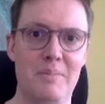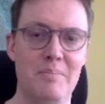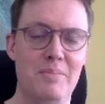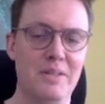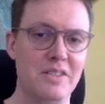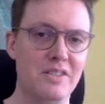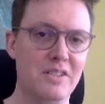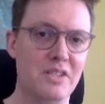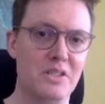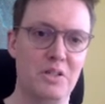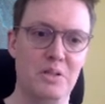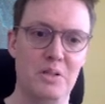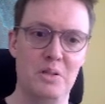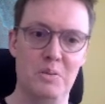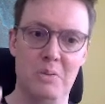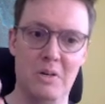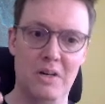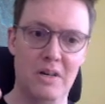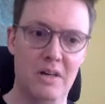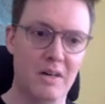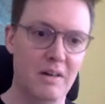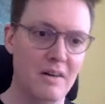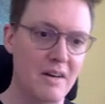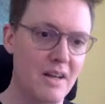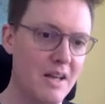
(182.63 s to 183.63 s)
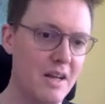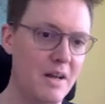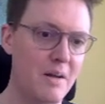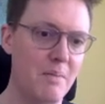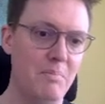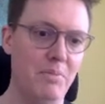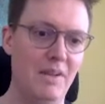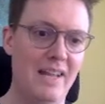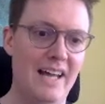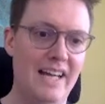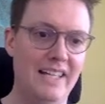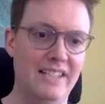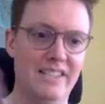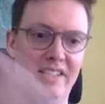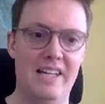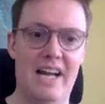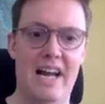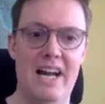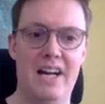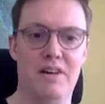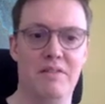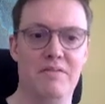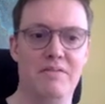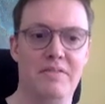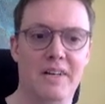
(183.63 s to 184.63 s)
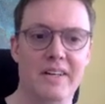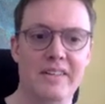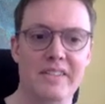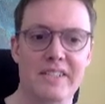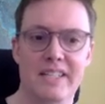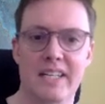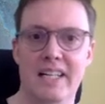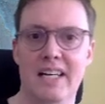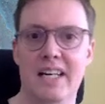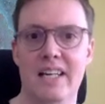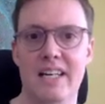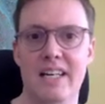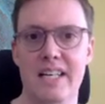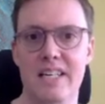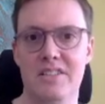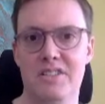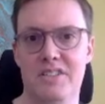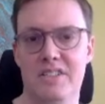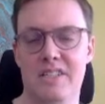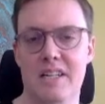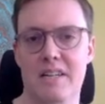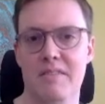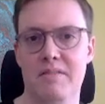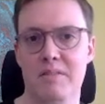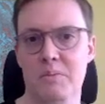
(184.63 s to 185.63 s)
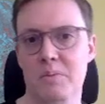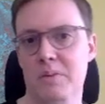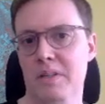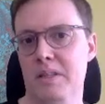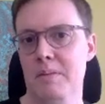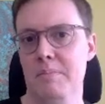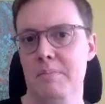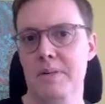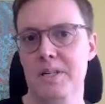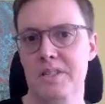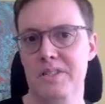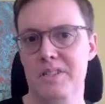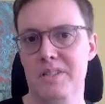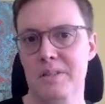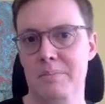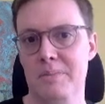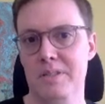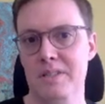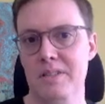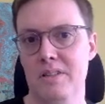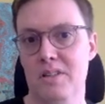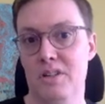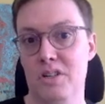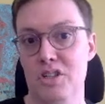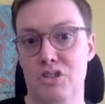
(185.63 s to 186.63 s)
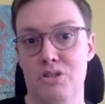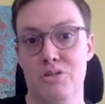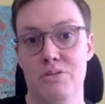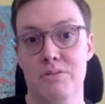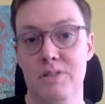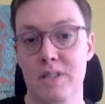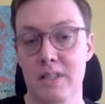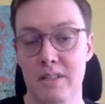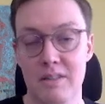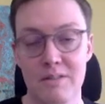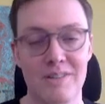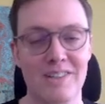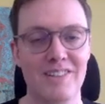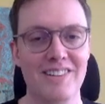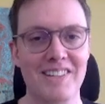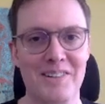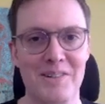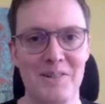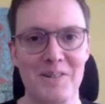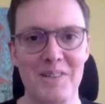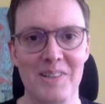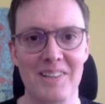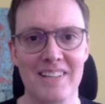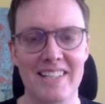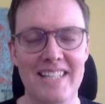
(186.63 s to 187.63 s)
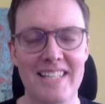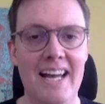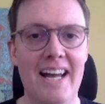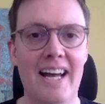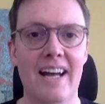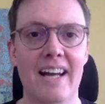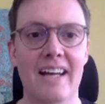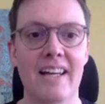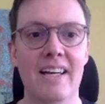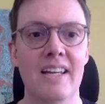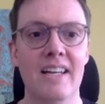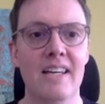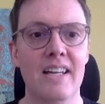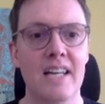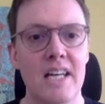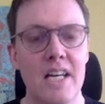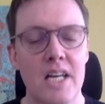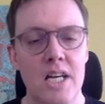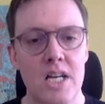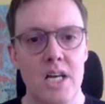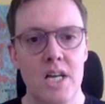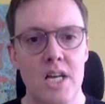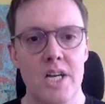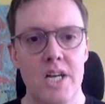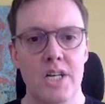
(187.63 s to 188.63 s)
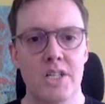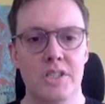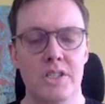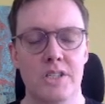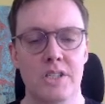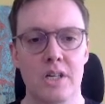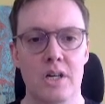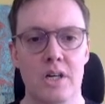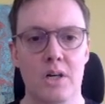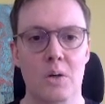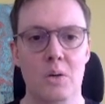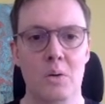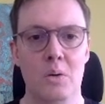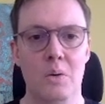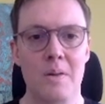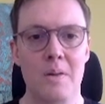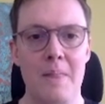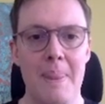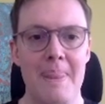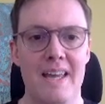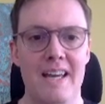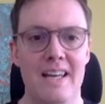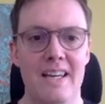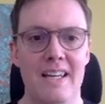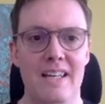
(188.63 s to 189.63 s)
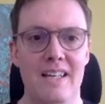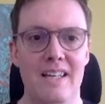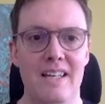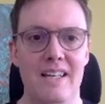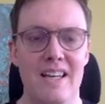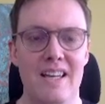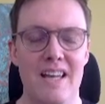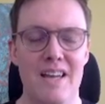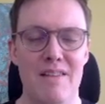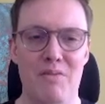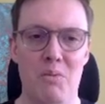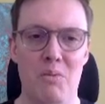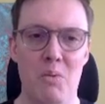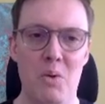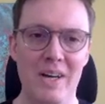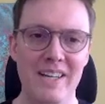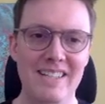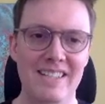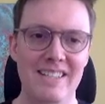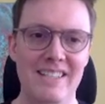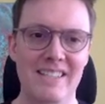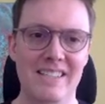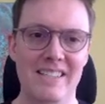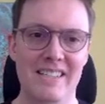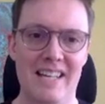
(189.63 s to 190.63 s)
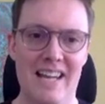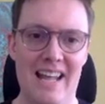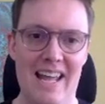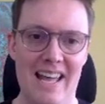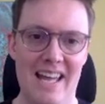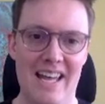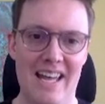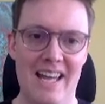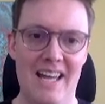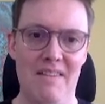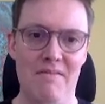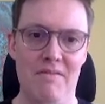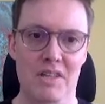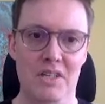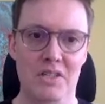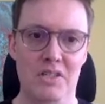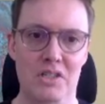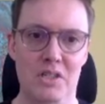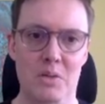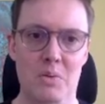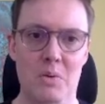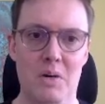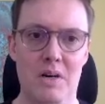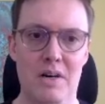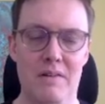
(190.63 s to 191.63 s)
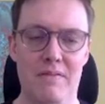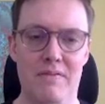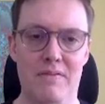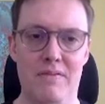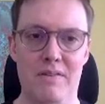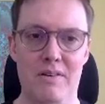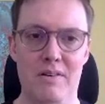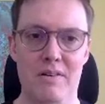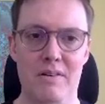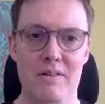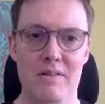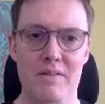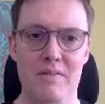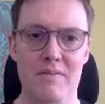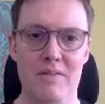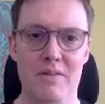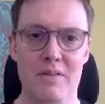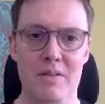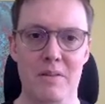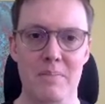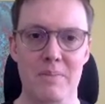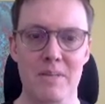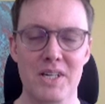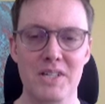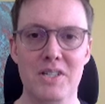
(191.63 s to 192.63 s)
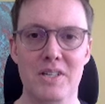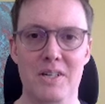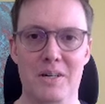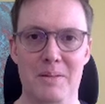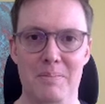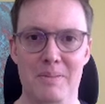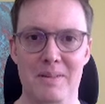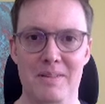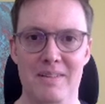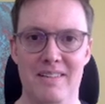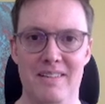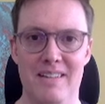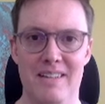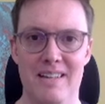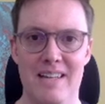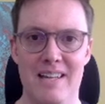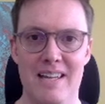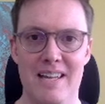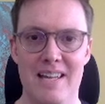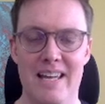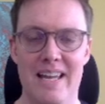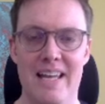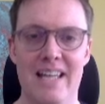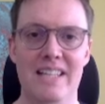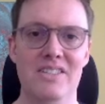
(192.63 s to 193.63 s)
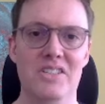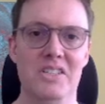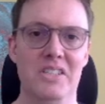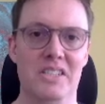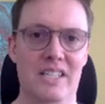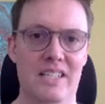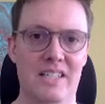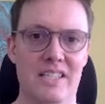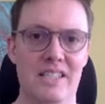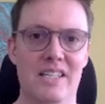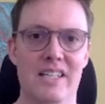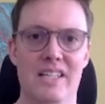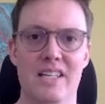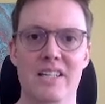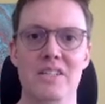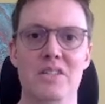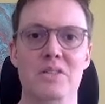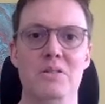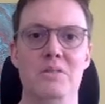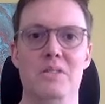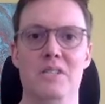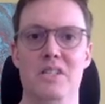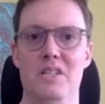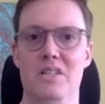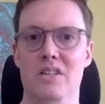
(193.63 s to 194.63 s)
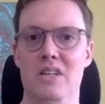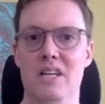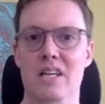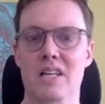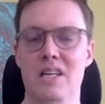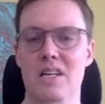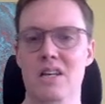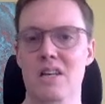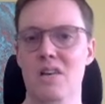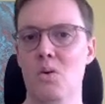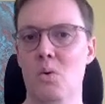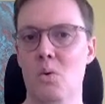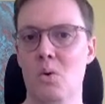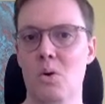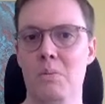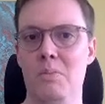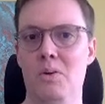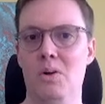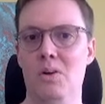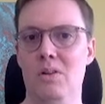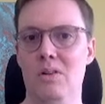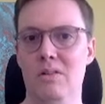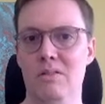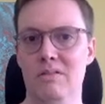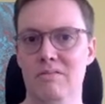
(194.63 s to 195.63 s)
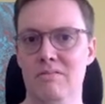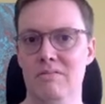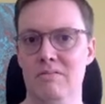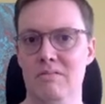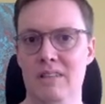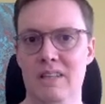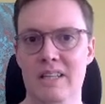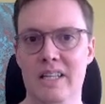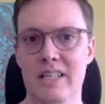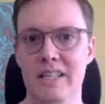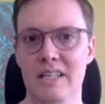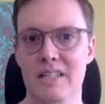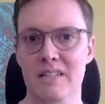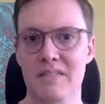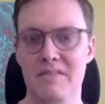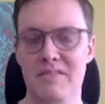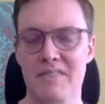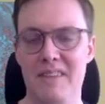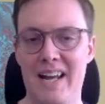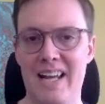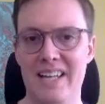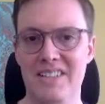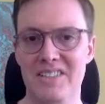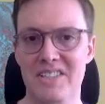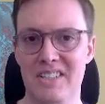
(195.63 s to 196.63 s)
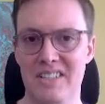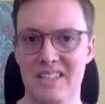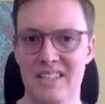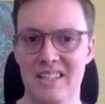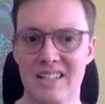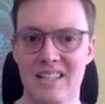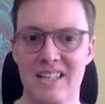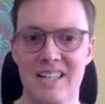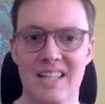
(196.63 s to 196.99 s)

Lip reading: positions where black's sacrificing on h7 with the bishop to launch a really, really cool attack. So if white doesn't have this square for the bishop and just continues in normal London fashion,